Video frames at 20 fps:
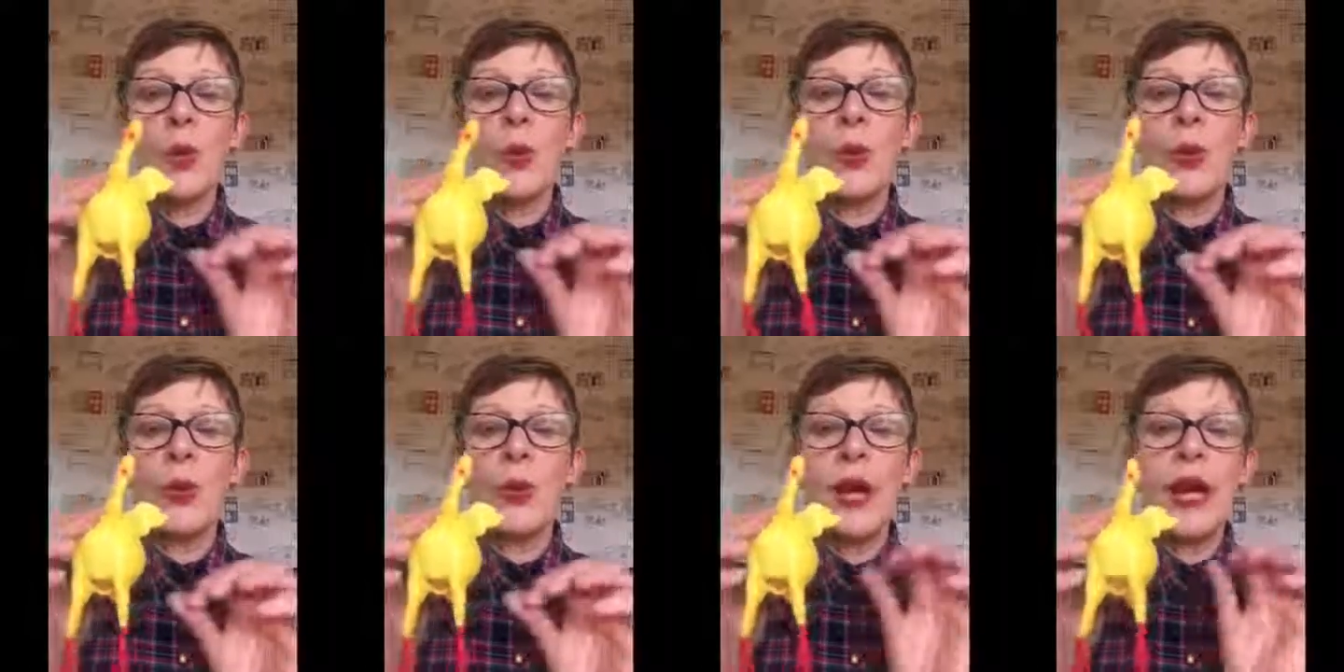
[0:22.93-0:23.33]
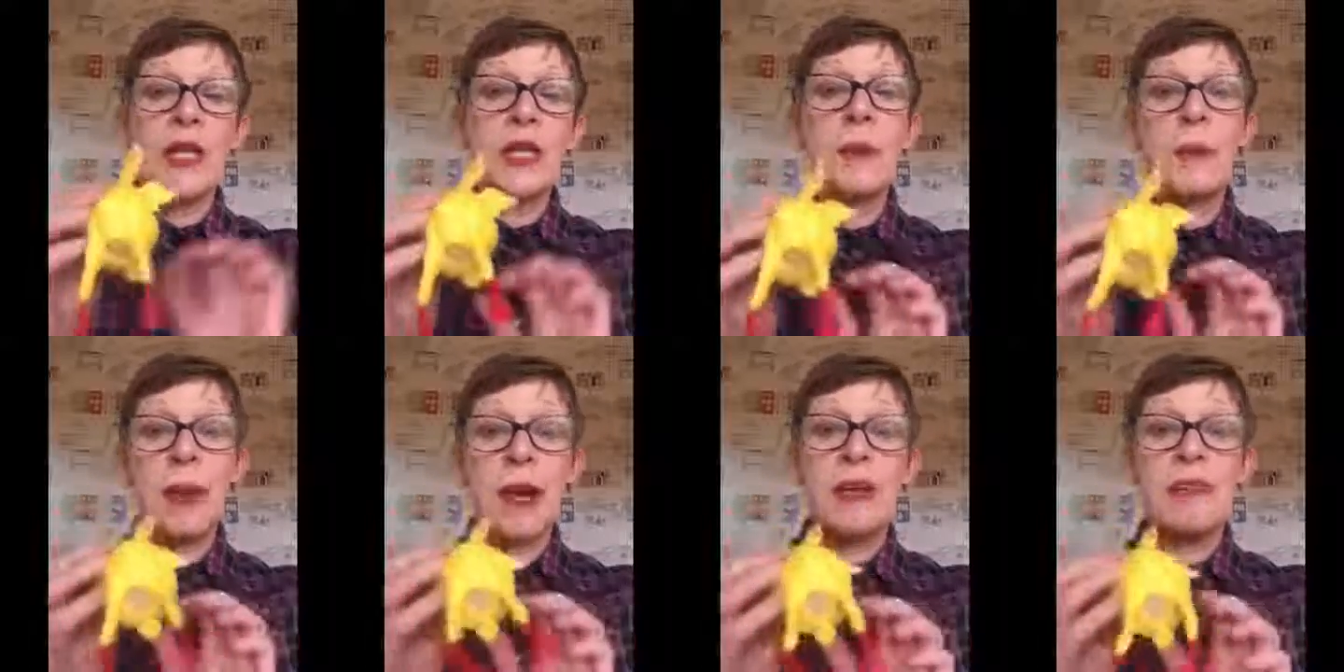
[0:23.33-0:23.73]
where
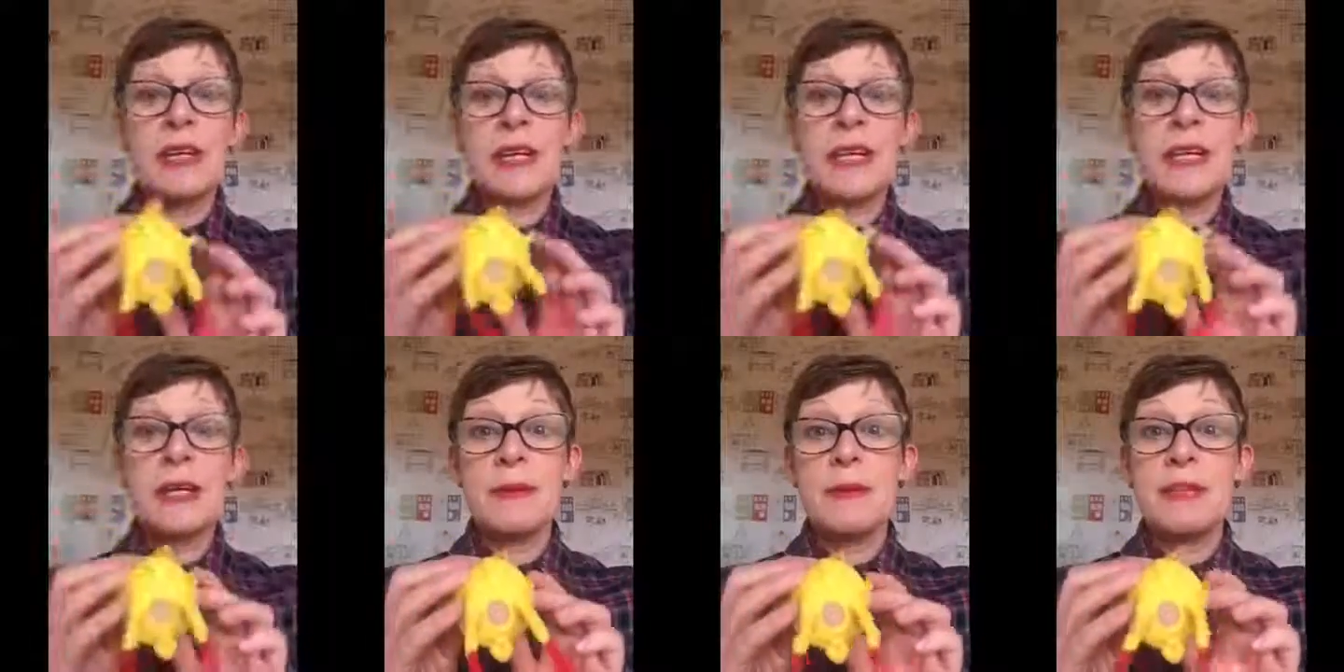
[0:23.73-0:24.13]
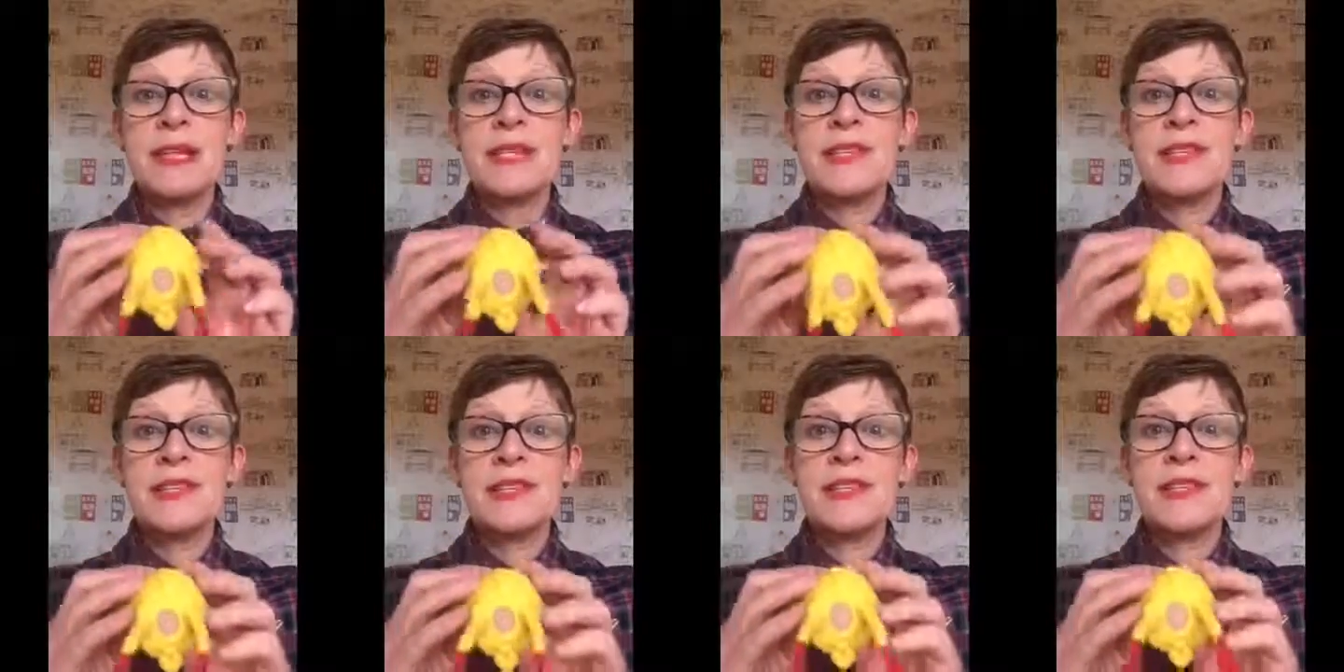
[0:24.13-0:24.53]
your perineum
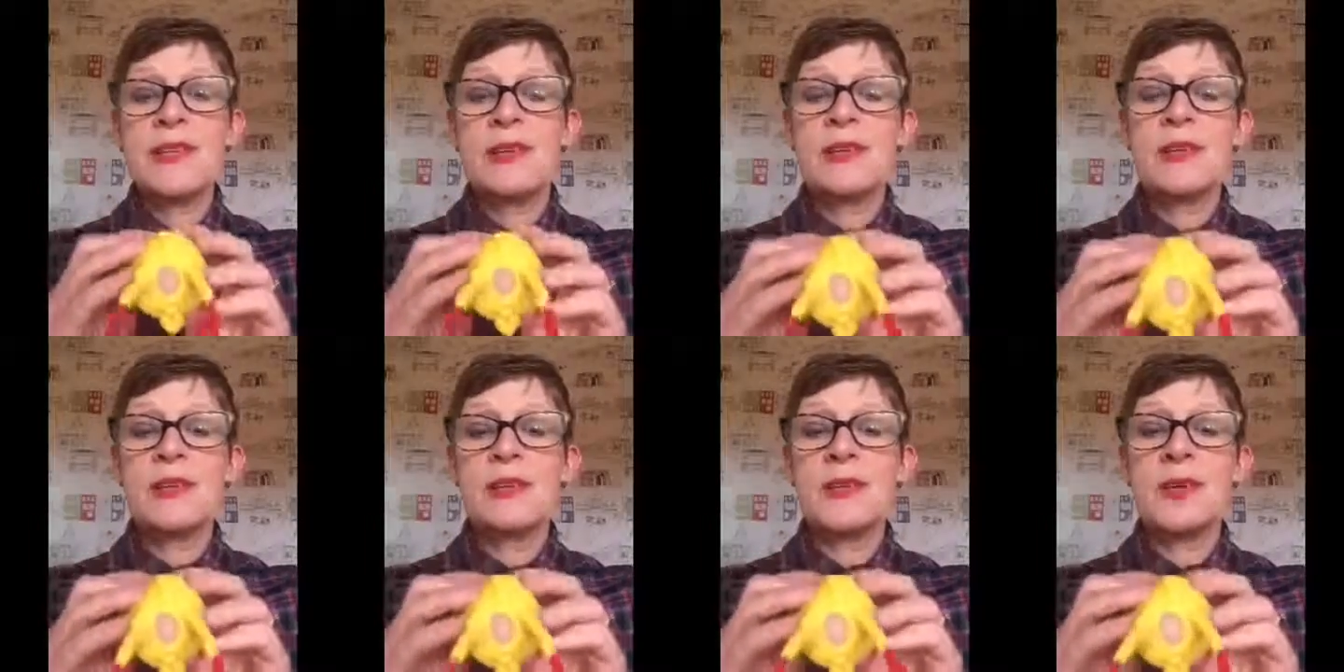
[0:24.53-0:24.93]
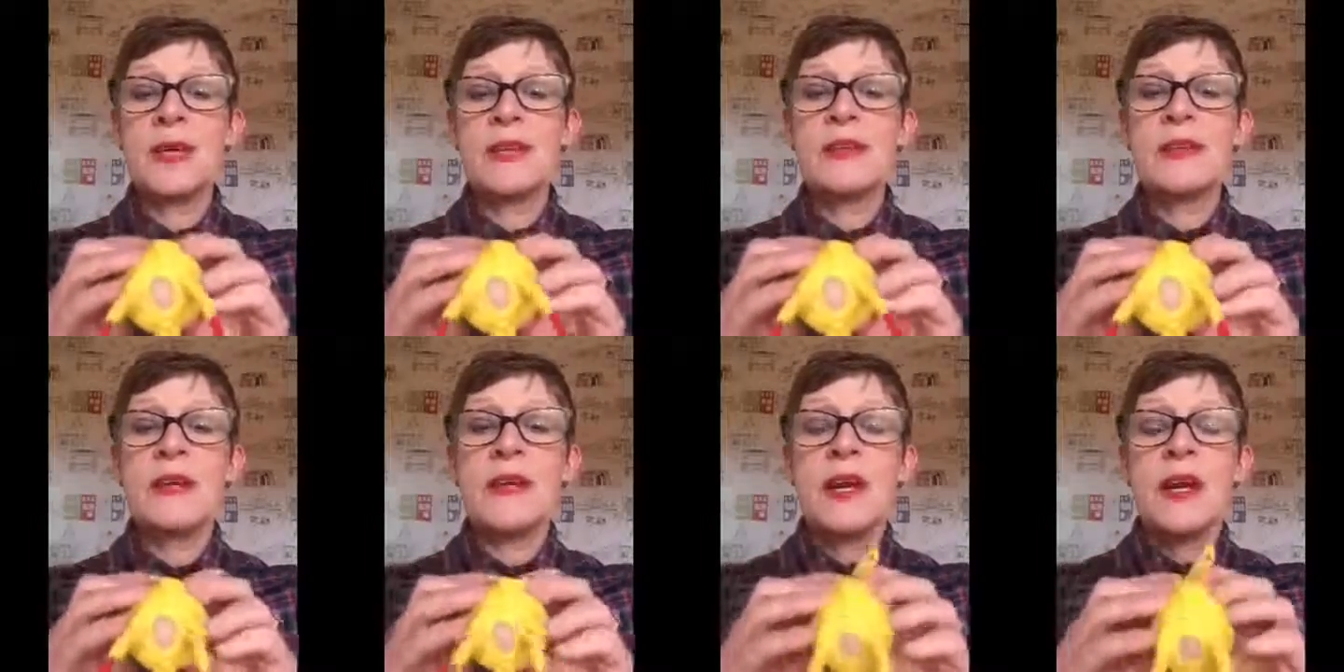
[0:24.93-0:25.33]
is to start
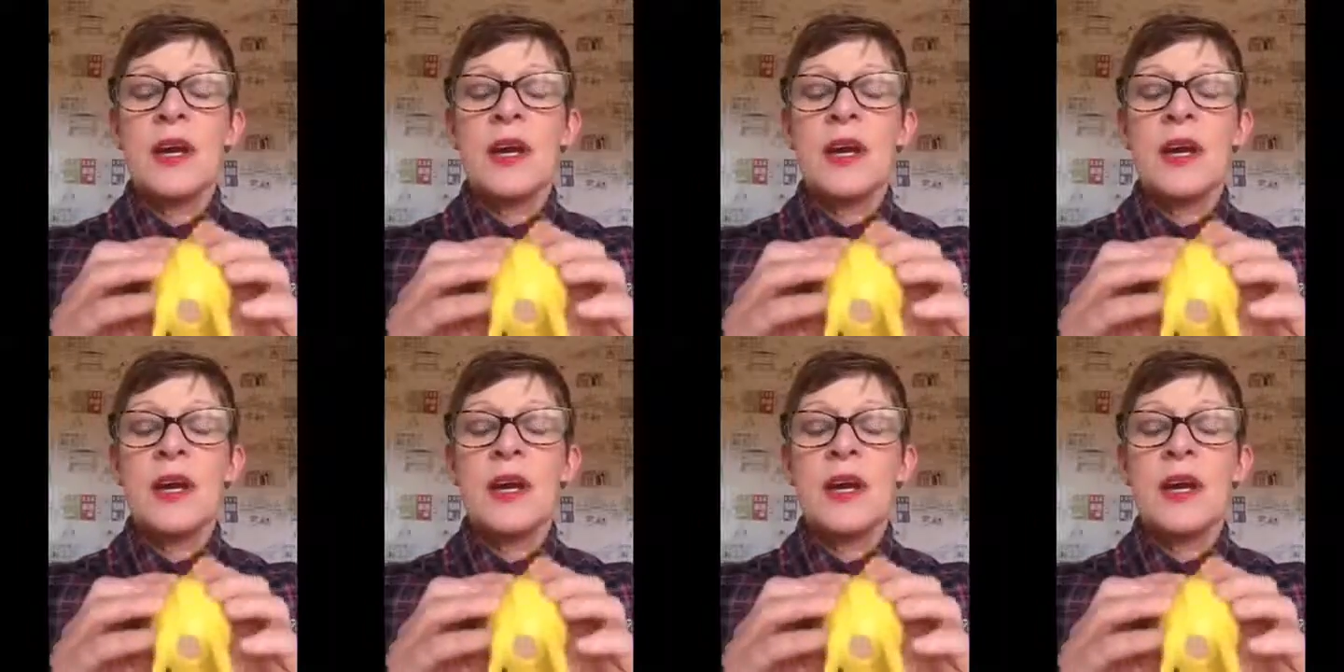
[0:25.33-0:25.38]
with.